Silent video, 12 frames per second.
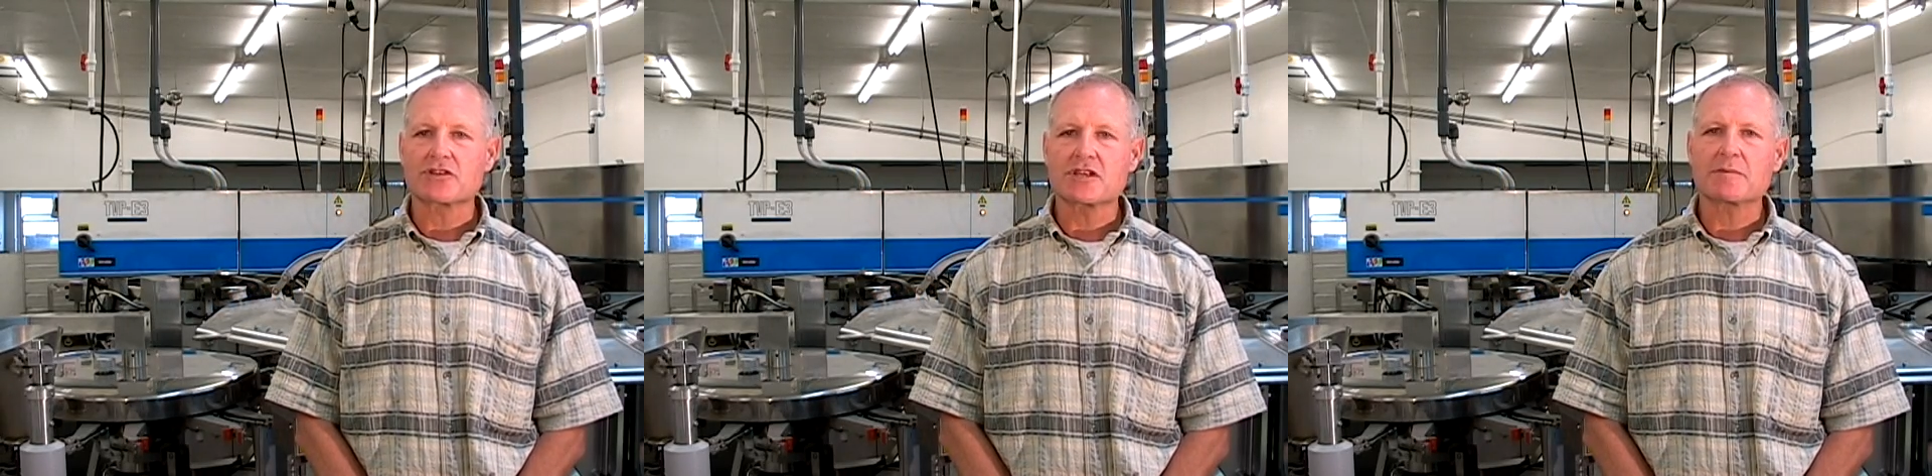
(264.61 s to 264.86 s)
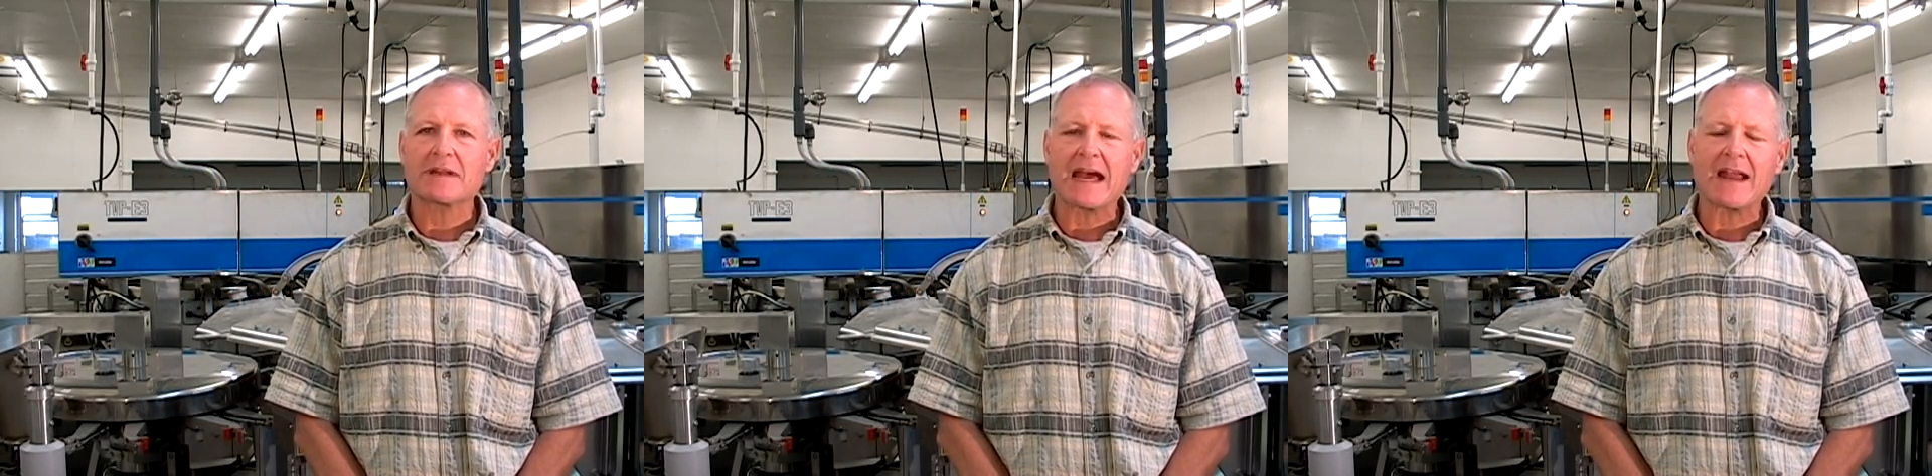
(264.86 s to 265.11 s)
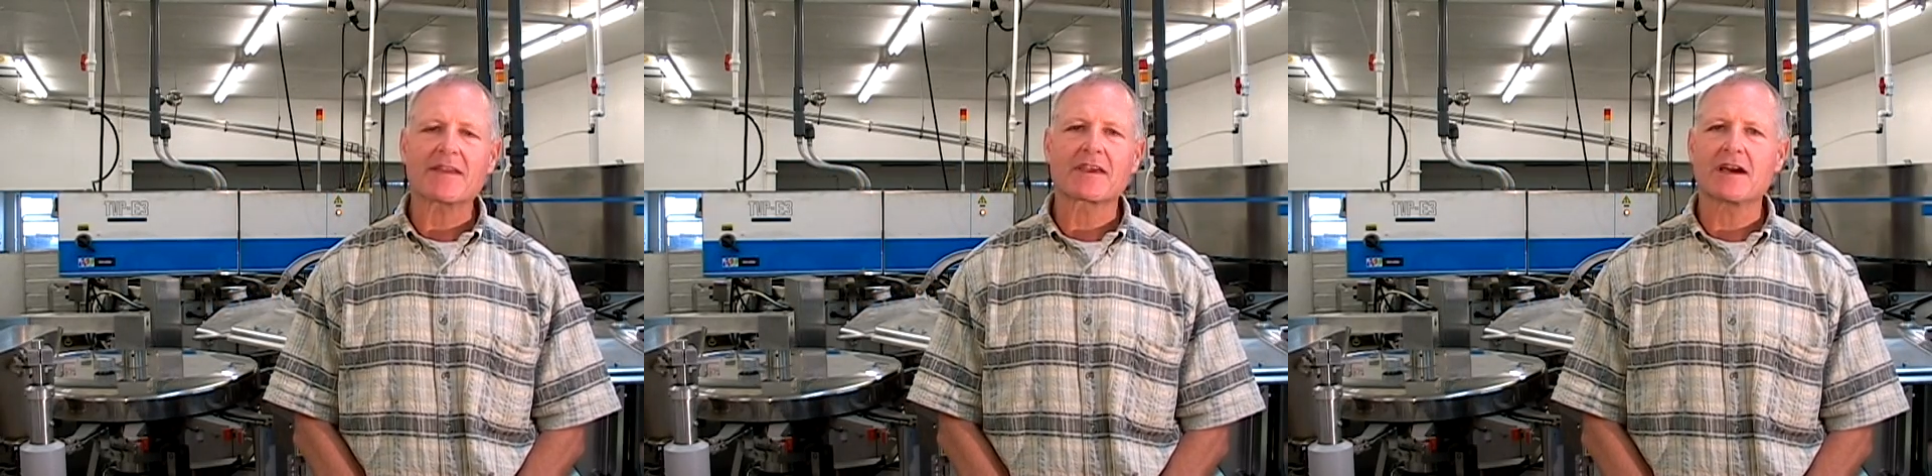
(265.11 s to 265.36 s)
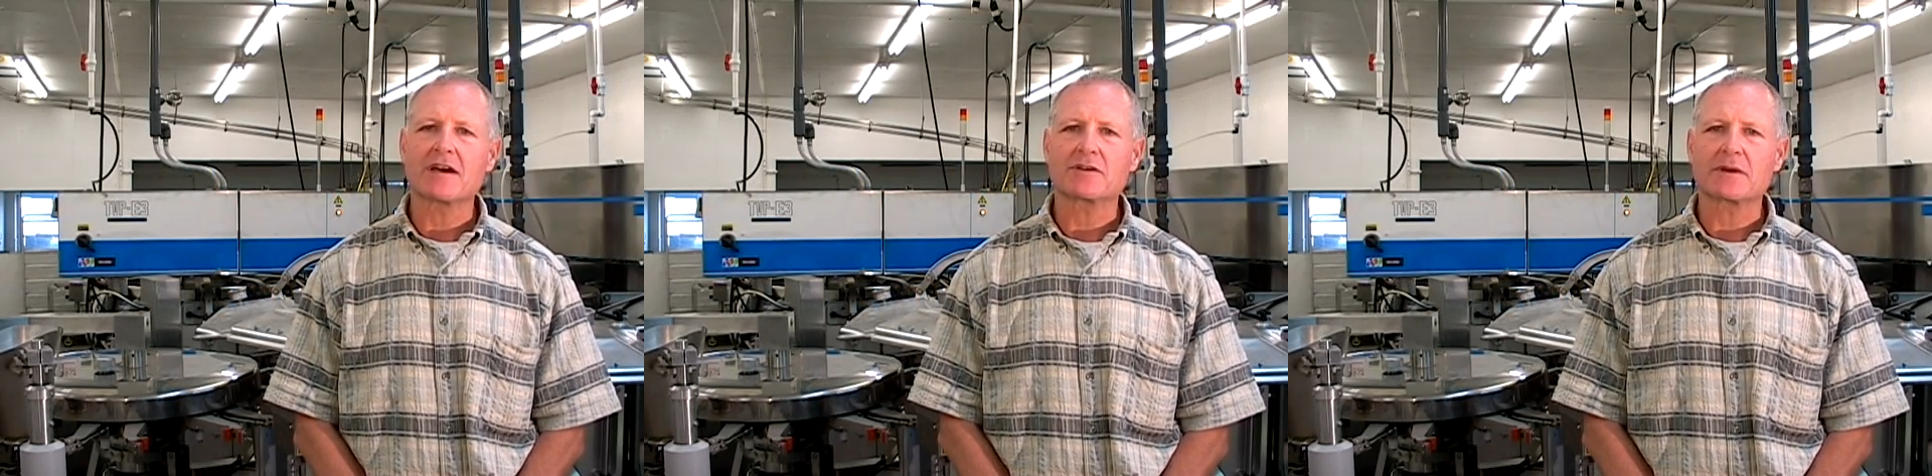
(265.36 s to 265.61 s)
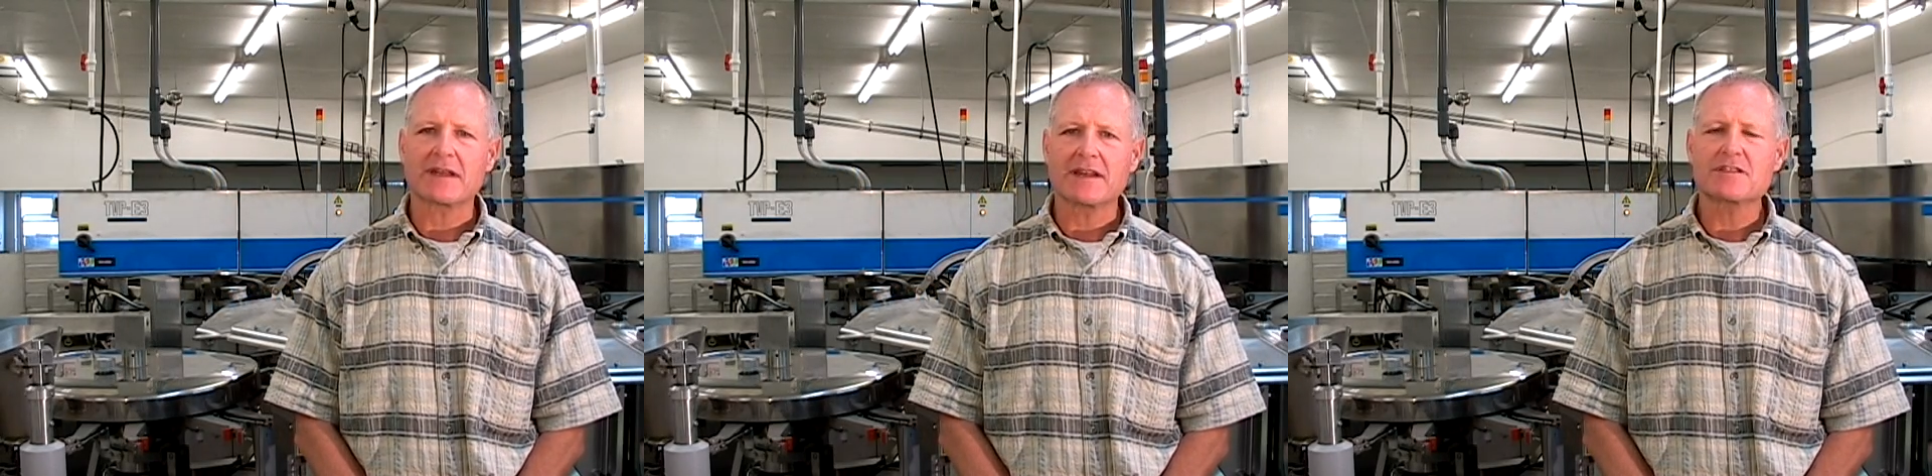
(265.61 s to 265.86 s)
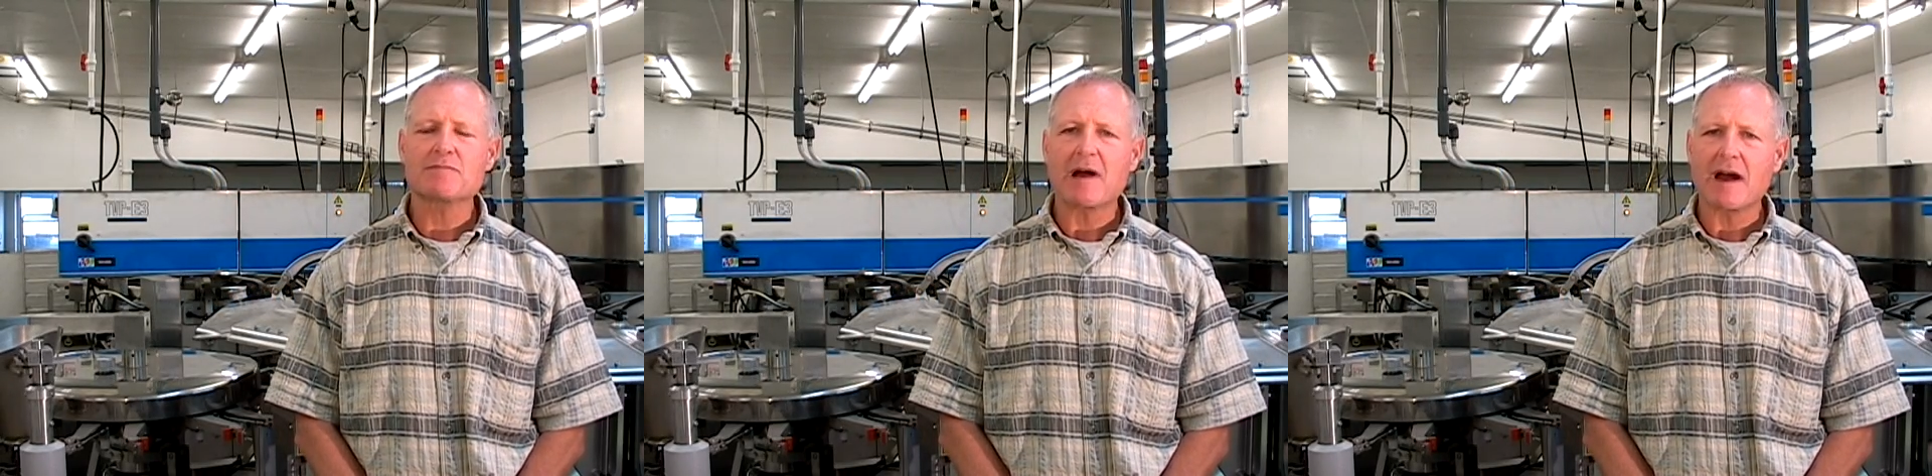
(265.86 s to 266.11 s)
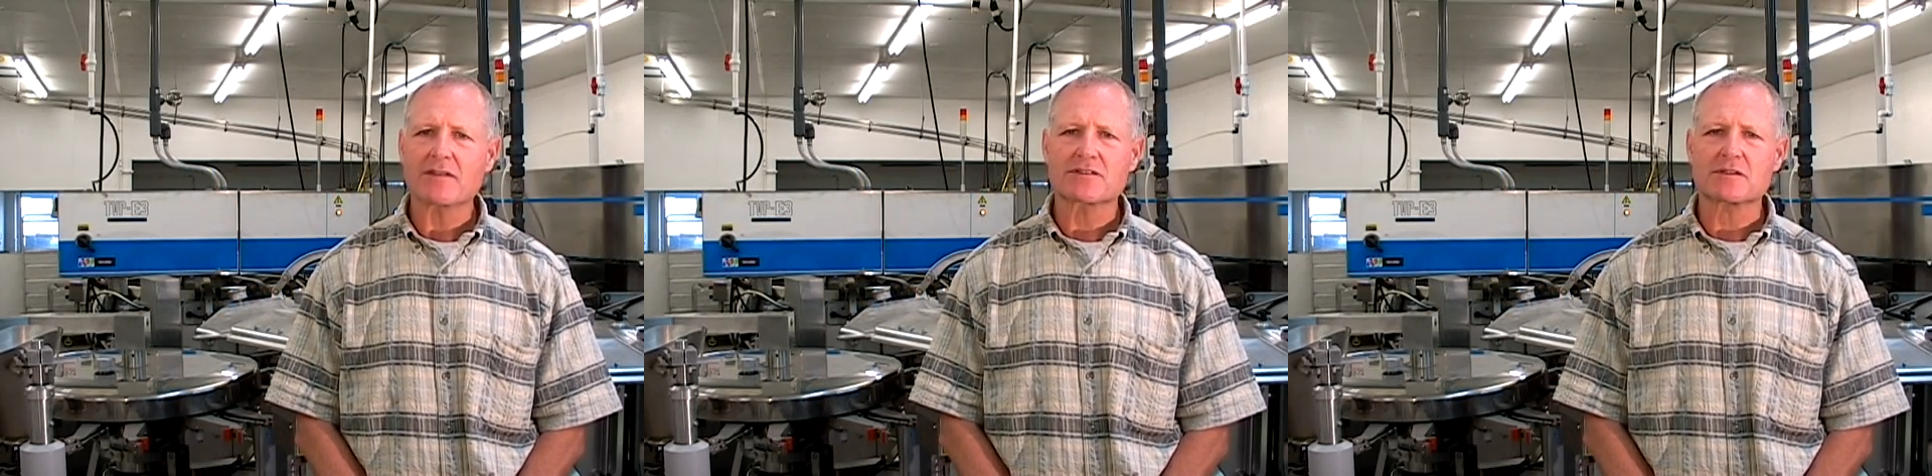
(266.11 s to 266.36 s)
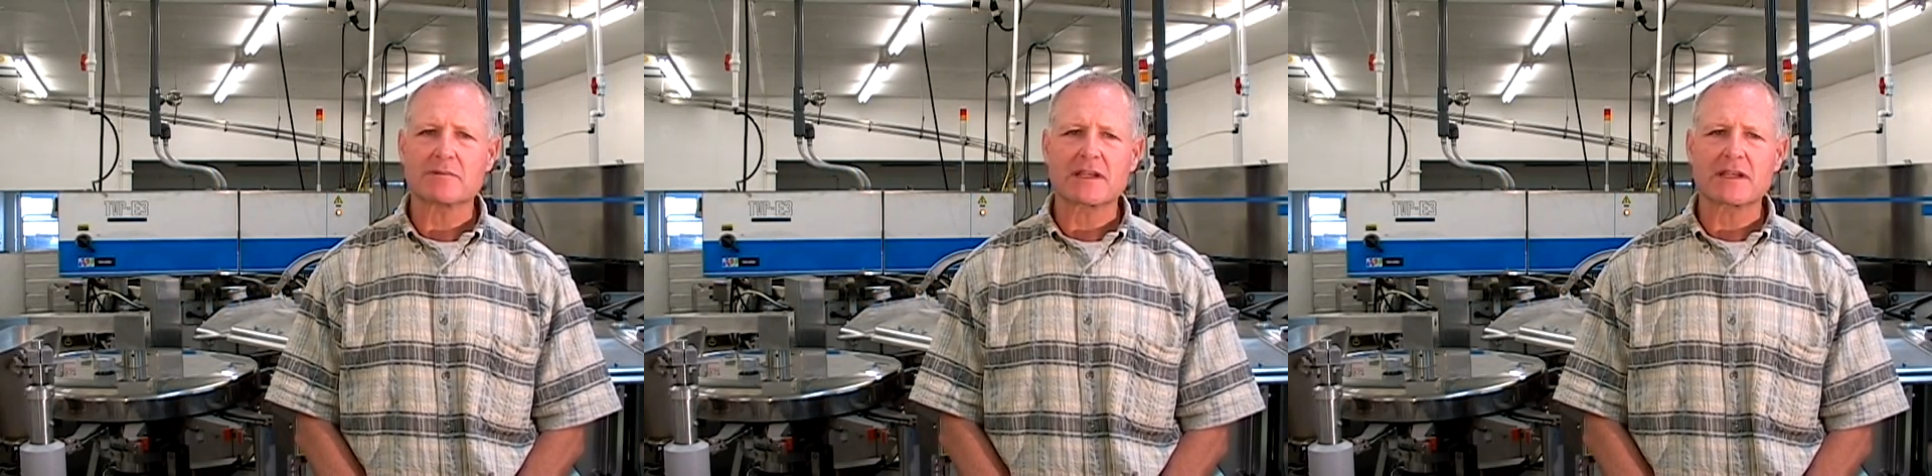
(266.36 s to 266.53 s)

shipped out of the country, and it's bothersome